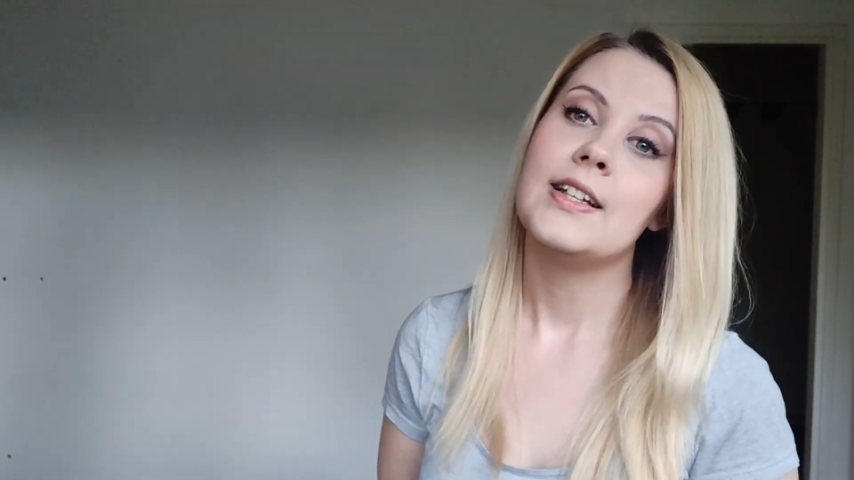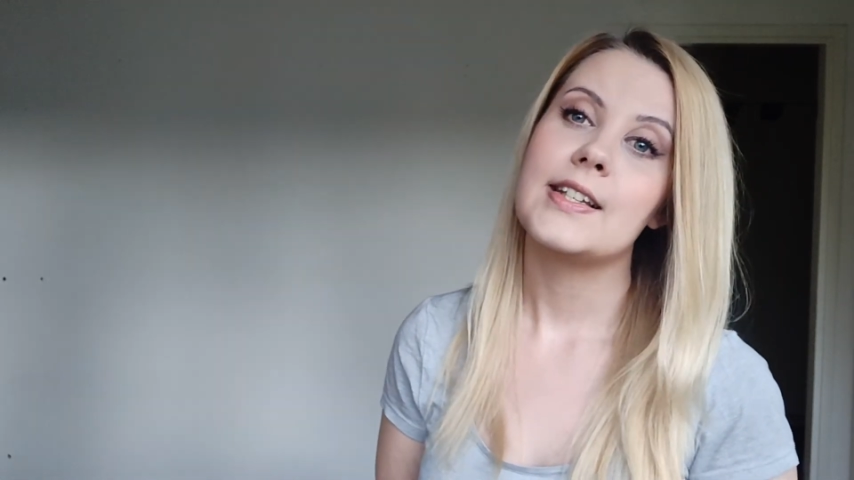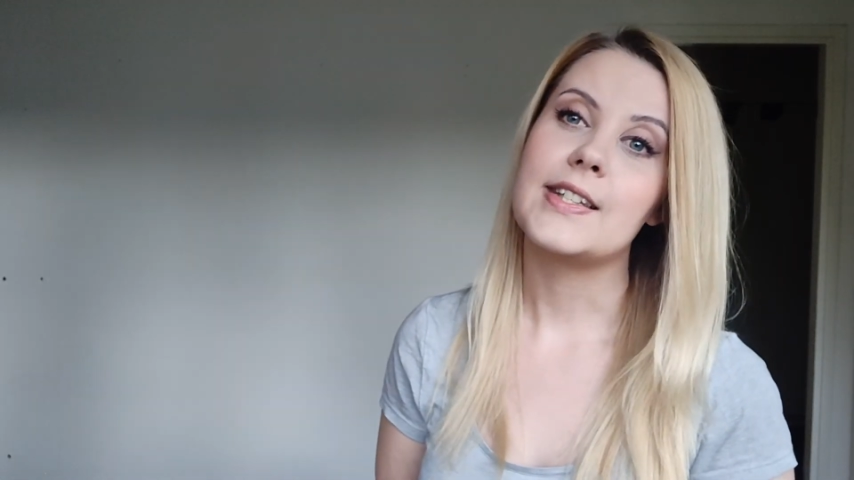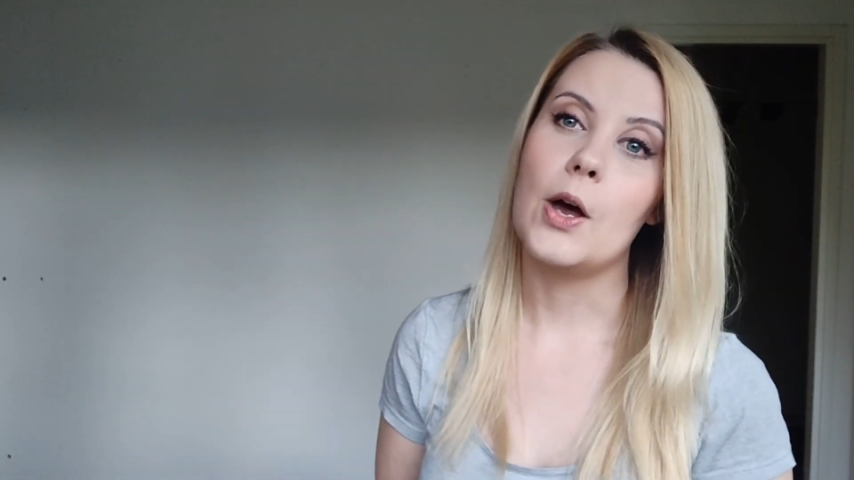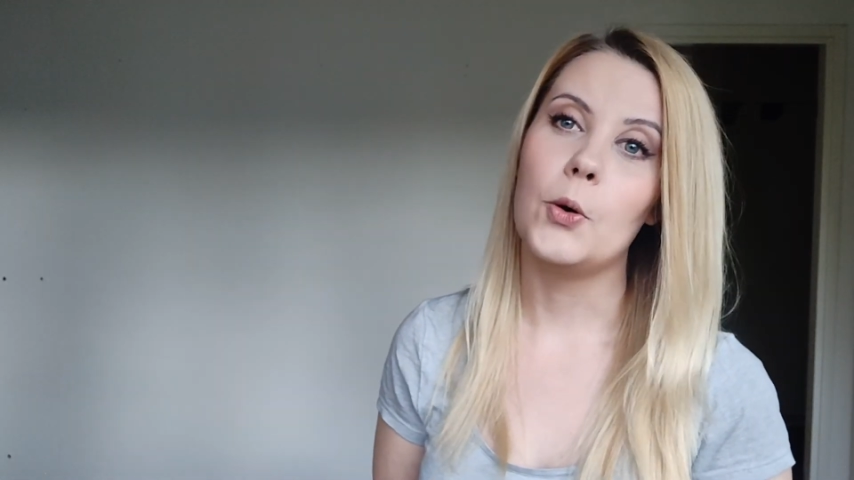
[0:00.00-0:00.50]

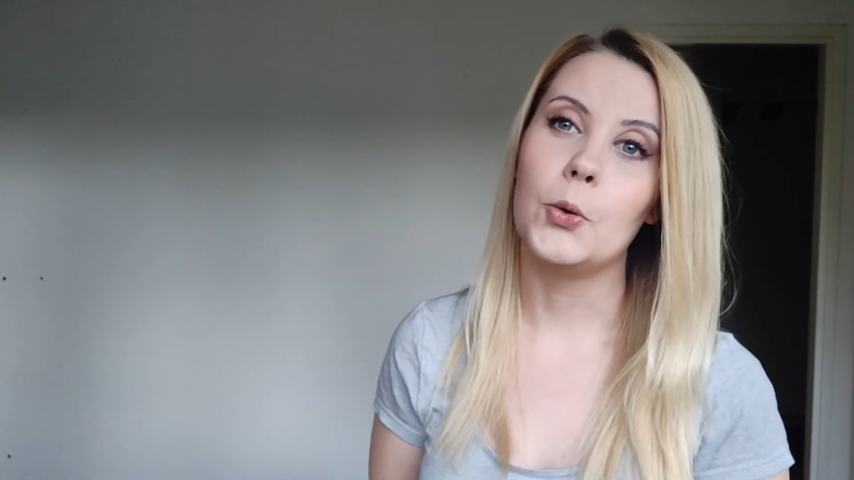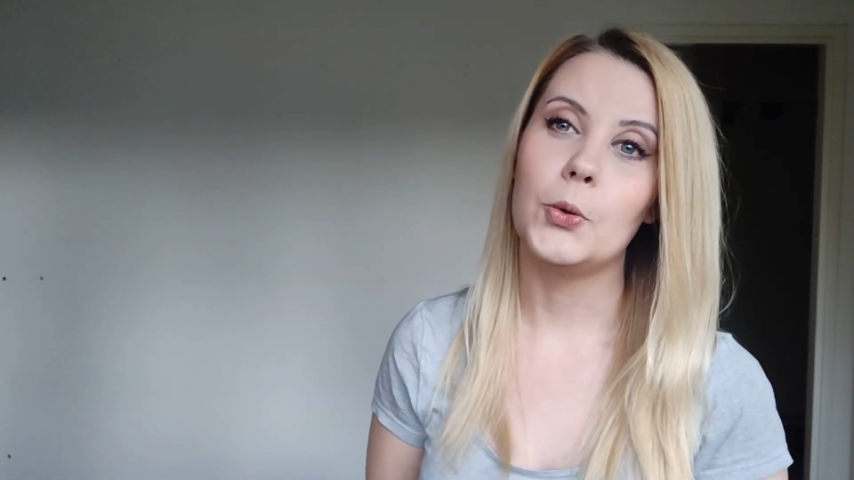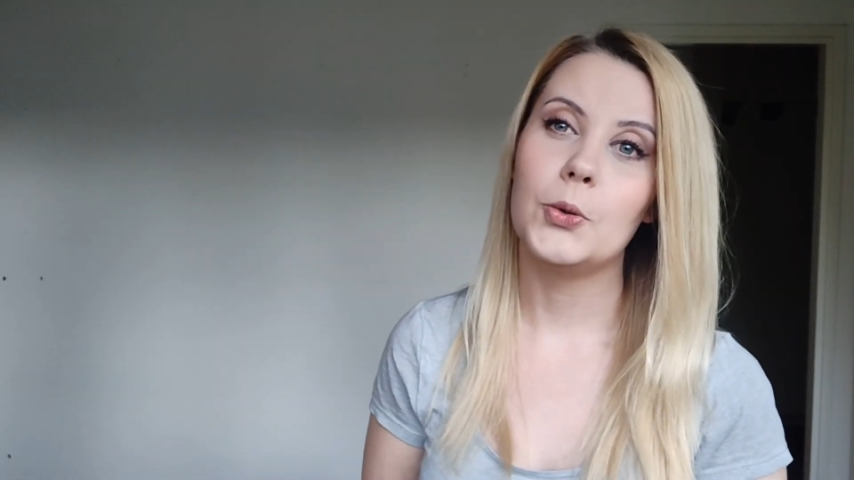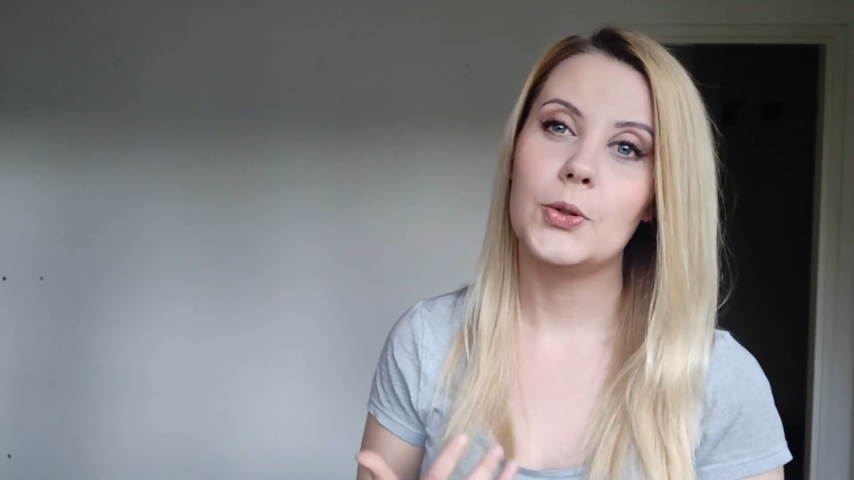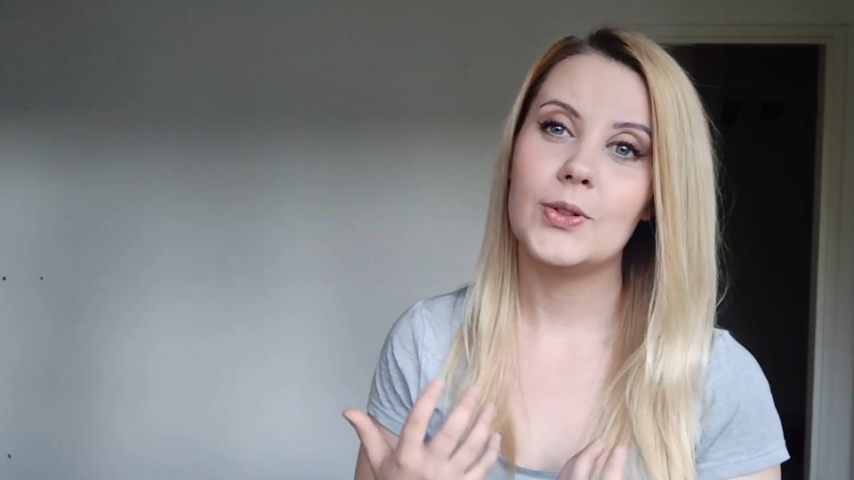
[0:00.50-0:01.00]

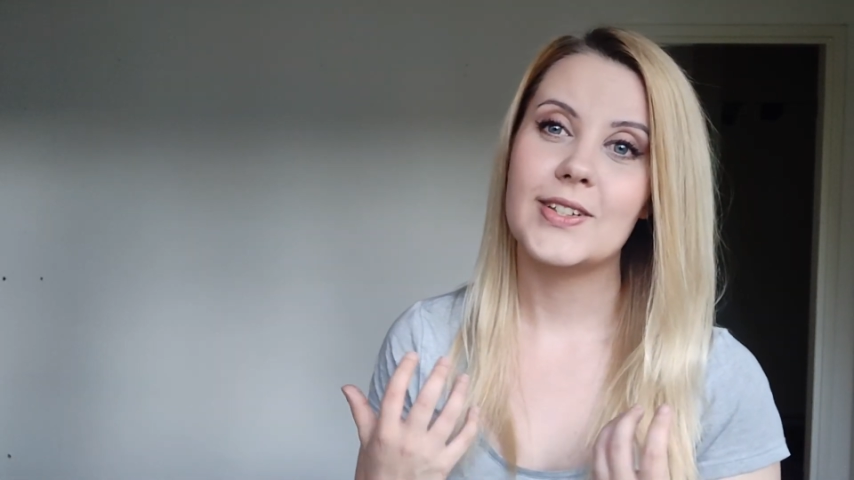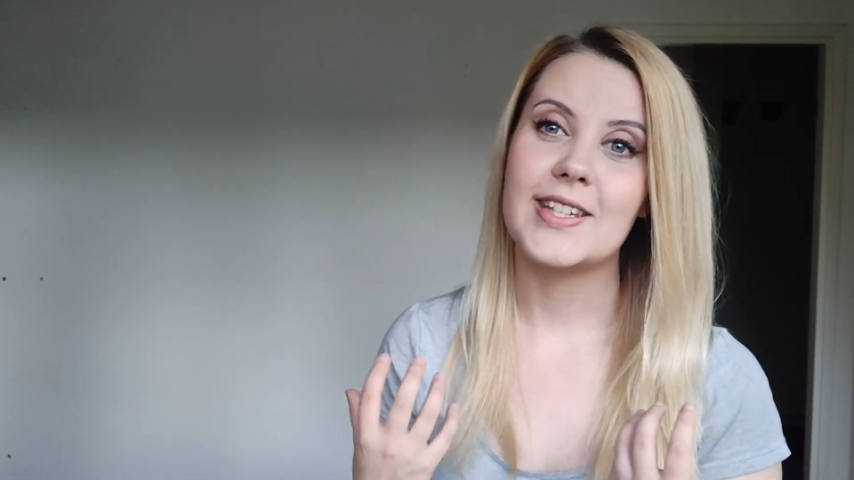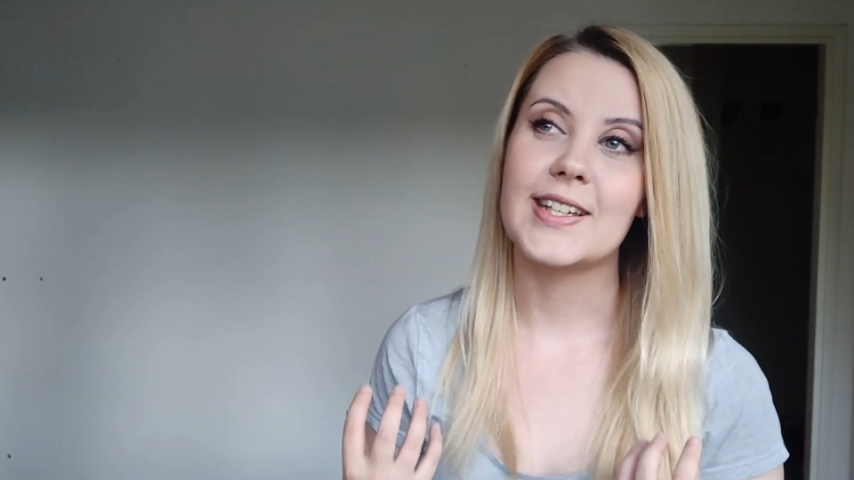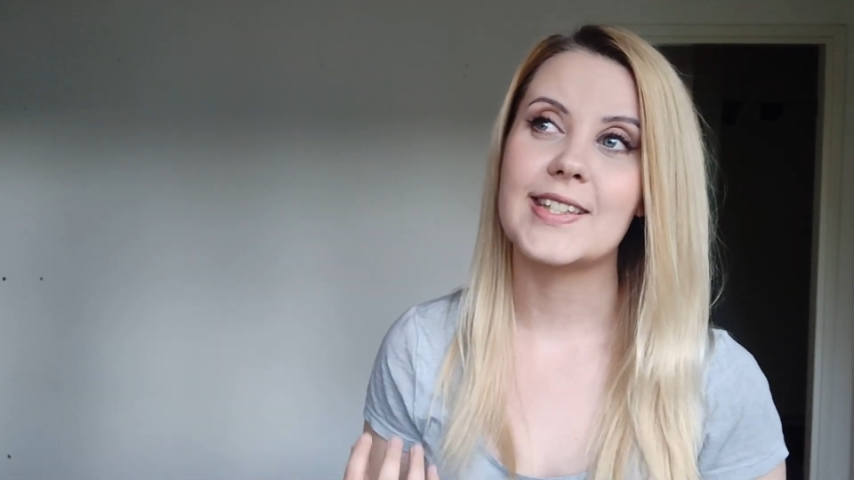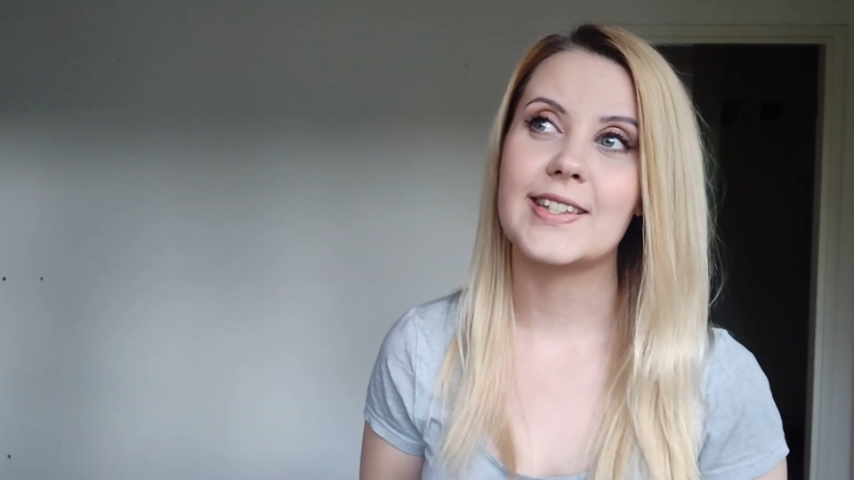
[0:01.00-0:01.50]
So
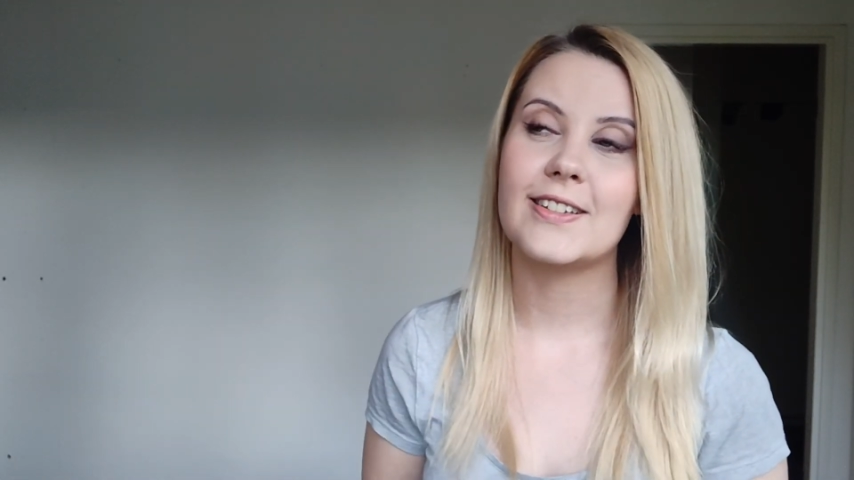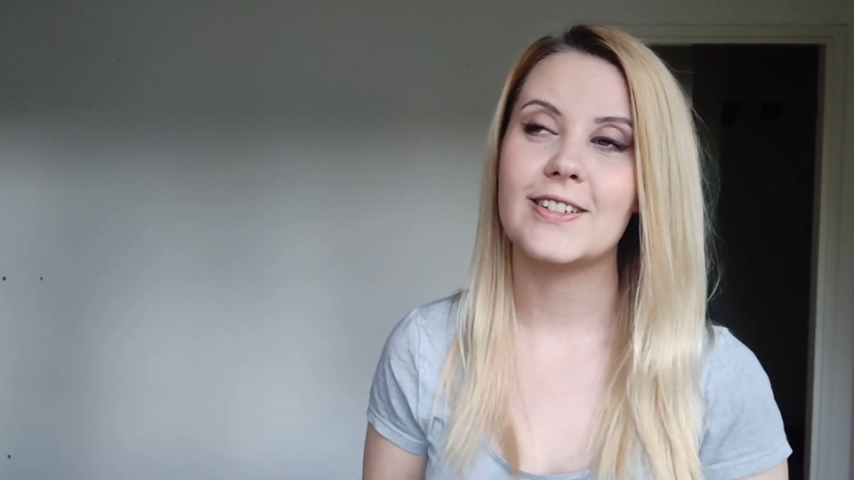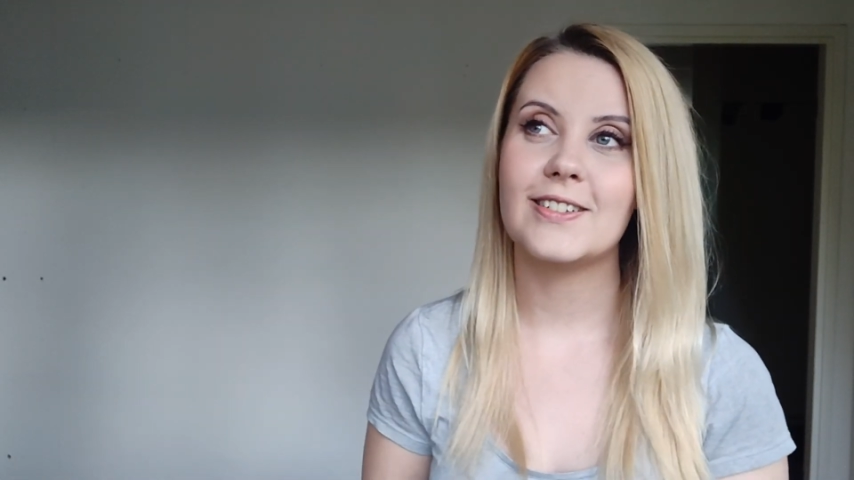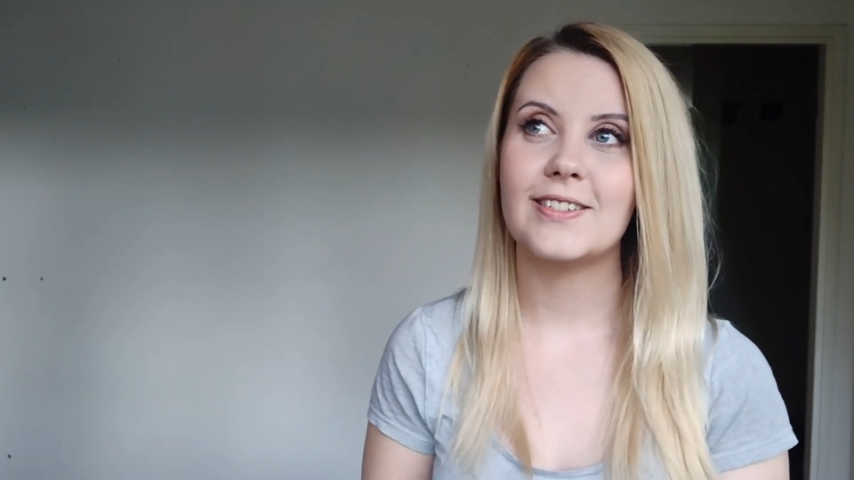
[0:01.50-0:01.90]
just